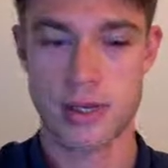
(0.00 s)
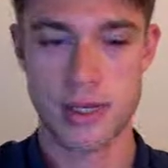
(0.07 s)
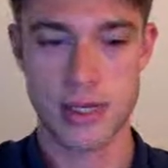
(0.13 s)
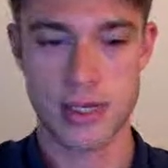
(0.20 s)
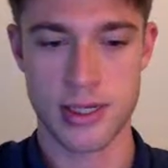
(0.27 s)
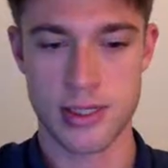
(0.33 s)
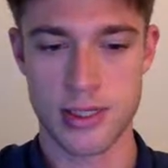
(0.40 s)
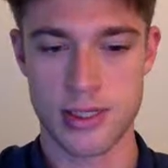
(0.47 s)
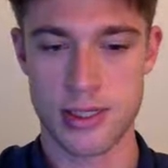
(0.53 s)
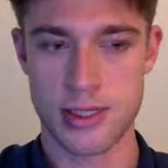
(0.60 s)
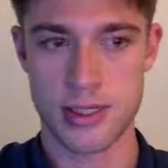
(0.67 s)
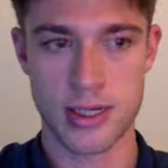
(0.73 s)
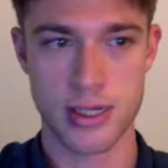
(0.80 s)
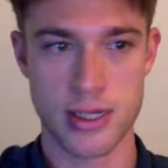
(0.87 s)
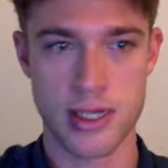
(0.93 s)
And
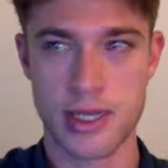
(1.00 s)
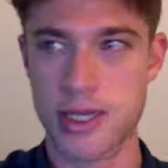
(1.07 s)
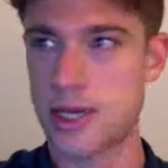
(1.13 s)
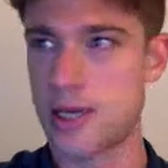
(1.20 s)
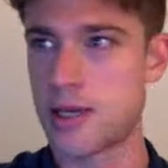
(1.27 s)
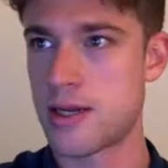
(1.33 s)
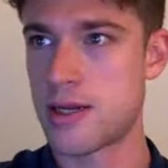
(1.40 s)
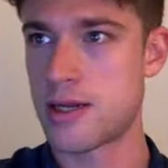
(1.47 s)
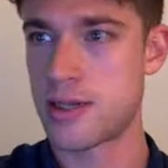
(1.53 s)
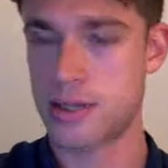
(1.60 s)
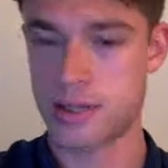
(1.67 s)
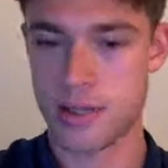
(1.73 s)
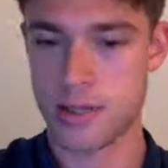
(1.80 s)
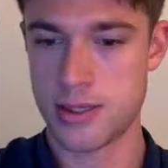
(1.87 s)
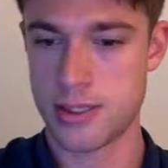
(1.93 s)
again,
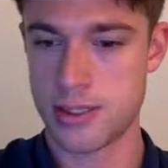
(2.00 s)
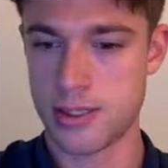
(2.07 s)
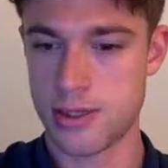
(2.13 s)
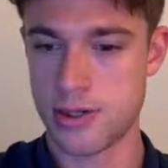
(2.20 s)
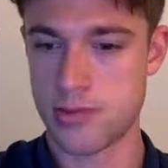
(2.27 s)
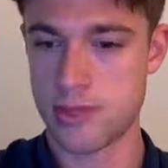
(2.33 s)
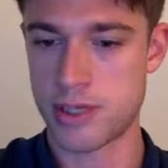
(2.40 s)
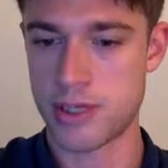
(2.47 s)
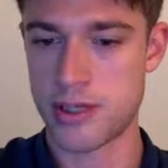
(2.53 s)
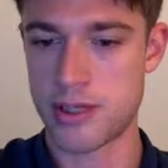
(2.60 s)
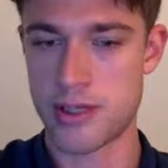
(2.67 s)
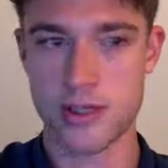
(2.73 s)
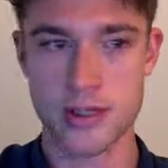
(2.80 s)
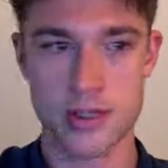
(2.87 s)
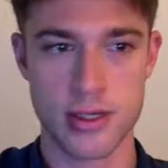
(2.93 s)
this is going to be
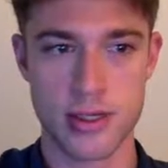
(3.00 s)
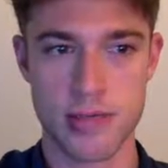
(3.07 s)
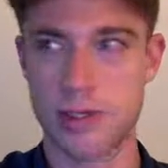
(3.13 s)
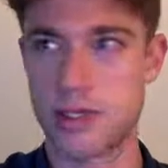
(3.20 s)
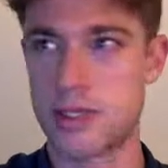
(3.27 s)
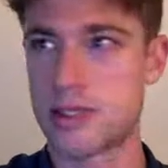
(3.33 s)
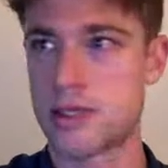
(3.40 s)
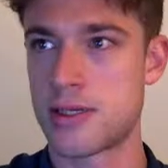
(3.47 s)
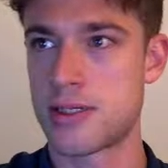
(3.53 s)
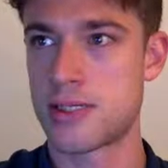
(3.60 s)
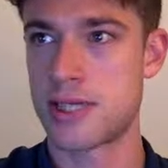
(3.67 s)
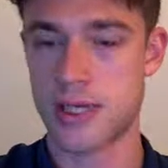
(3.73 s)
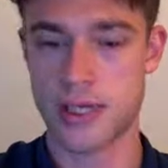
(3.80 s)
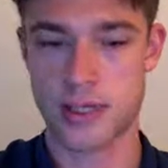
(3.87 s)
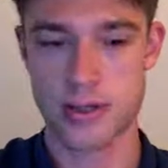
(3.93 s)
a bit
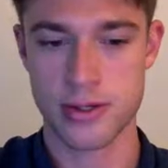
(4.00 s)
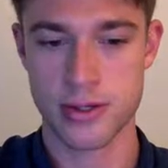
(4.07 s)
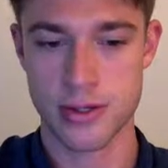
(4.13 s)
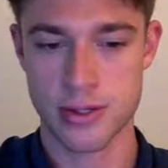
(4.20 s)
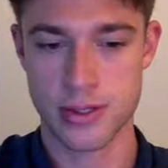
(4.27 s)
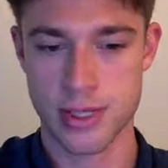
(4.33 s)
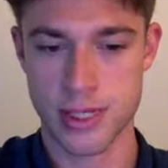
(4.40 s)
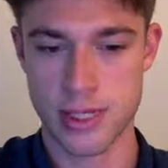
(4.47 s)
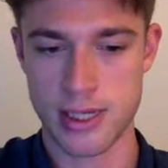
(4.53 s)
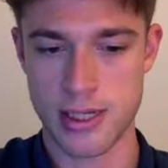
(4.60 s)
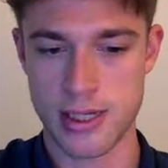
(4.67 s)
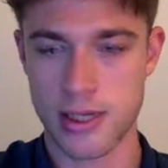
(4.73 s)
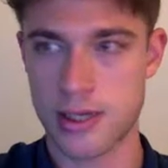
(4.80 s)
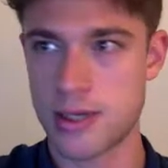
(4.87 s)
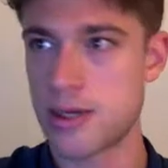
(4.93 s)
technical,
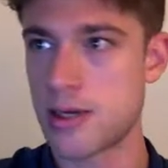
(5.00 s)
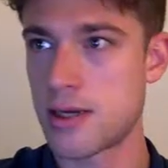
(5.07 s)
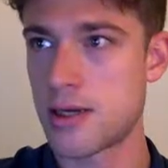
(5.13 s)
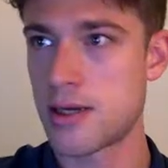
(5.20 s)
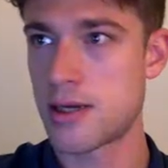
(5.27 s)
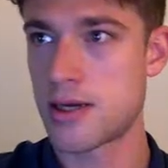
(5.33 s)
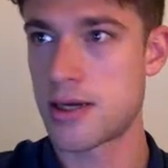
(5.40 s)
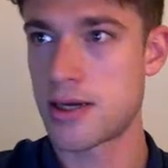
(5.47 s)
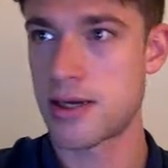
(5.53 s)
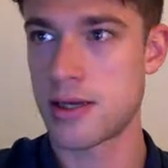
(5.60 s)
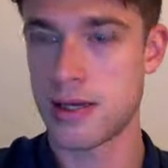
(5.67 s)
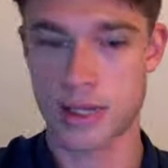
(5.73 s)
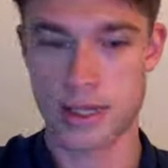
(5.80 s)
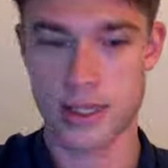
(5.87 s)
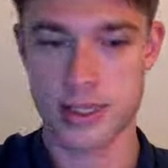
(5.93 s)
and
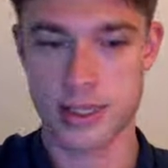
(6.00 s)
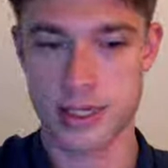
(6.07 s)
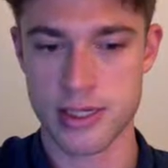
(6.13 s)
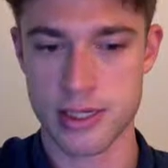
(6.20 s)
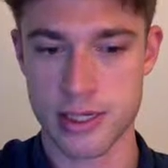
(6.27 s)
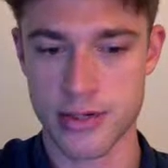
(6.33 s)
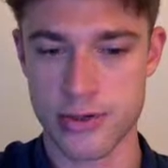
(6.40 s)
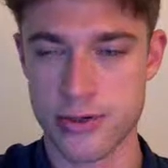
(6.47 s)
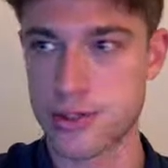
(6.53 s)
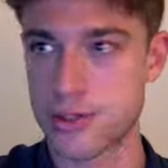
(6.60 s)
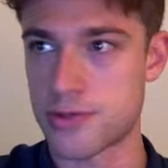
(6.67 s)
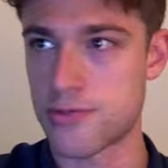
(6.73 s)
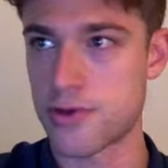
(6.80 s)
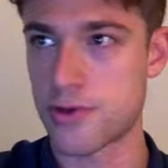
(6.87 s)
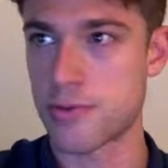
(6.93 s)
like I said, I got
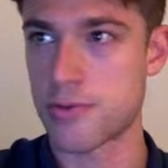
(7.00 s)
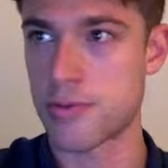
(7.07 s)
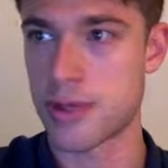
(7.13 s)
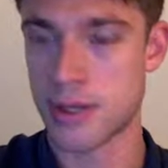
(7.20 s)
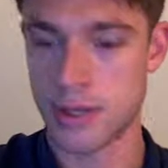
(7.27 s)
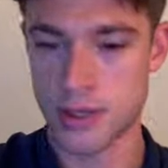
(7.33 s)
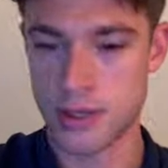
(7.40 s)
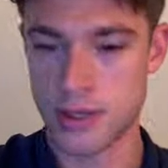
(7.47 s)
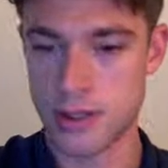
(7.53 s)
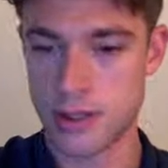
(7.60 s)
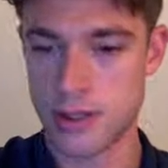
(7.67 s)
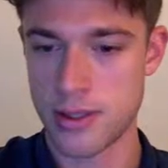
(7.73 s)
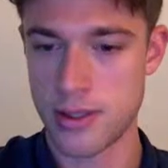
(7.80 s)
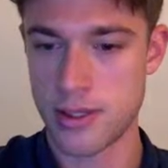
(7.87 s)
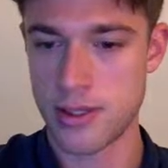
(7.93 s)
this from
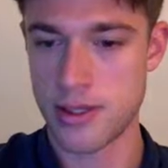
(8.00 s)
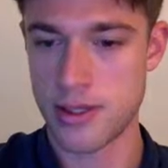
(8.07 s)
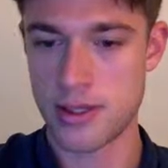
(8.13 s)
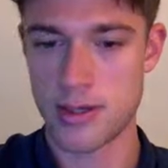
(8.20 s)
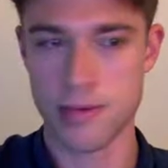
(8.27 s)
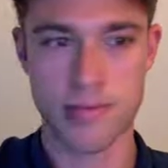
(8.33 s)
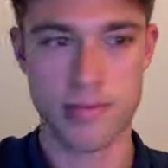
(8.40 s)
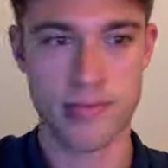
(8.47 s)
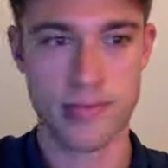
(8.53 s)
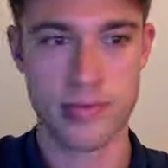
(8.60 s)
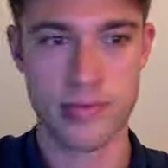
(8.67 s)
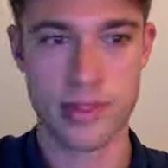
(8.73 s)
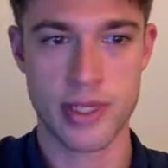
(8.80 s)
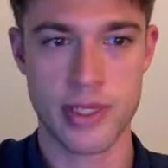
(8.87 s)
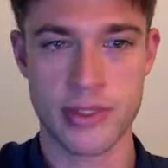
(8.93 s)
the um,
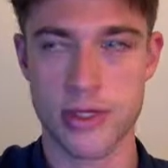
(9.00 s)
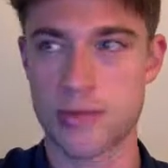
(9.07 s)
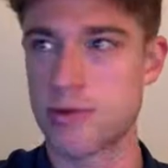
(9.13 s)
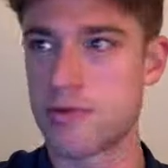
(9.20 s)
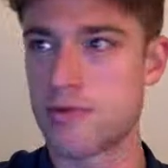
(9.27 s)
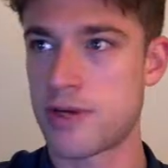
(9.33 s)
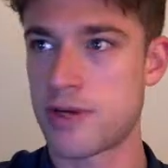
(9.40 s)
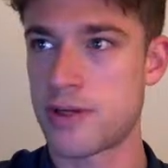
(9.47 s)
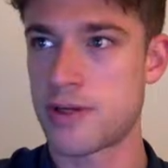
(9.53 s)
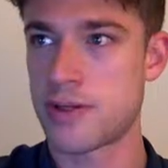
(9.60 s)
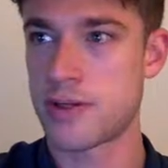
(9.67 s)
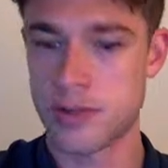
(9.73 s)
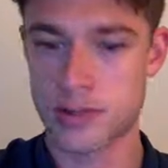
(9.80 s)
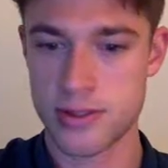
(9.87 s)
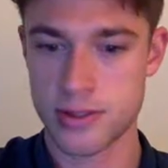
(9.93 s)
example file,
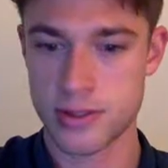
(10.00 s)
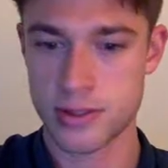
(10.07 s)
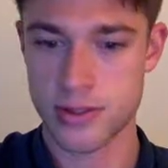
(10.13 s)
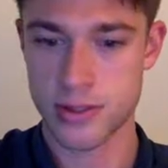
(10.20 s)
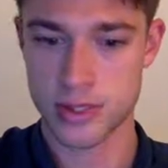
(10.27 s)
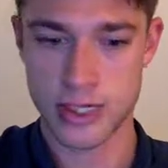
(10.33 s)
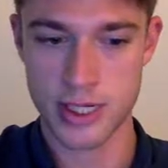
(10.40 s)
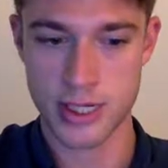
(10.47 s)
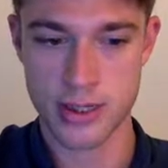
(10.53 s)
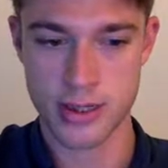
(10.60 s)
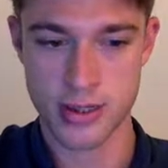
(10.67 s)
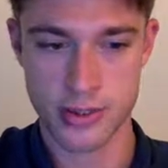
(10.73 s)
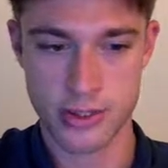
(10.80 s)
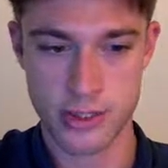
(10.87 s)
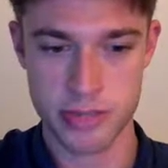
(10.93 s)
so again
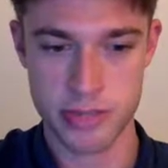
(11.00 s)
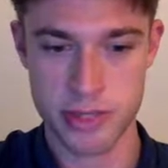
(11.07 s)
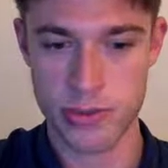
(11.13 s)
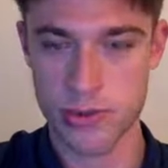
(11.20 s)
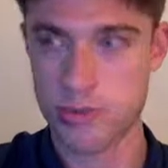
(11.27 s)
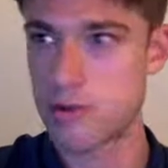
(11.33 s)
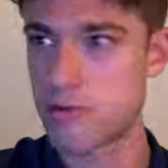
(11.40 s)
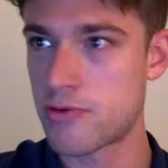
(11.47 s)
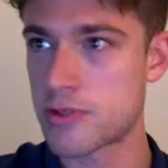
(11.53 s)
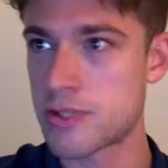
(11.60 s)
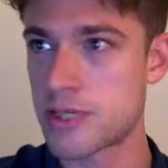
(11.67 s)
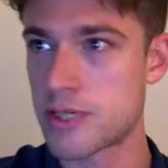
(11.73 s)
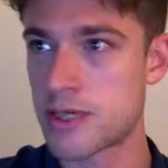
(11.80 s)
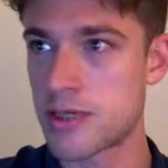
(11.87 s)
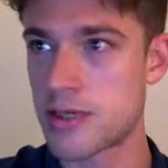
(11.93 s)
just bear with me for a
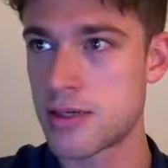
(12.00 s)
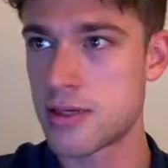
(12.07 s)
second.